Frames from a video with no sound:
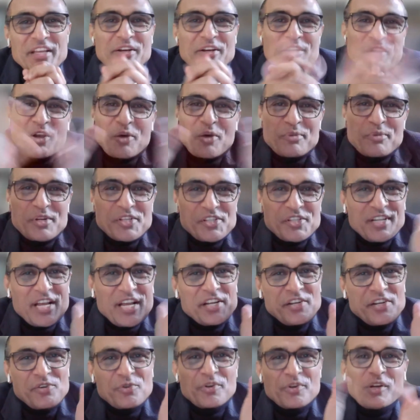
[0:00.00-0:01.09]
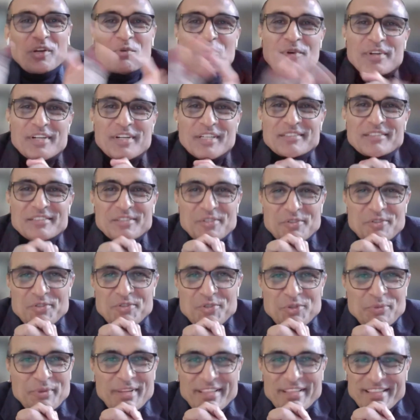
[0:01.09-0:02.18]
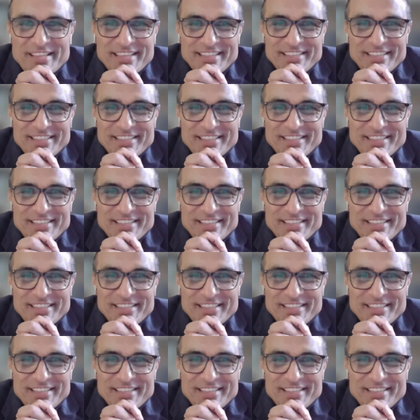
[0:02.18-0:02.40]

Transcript: your collaboration, editorial work. You do so many things.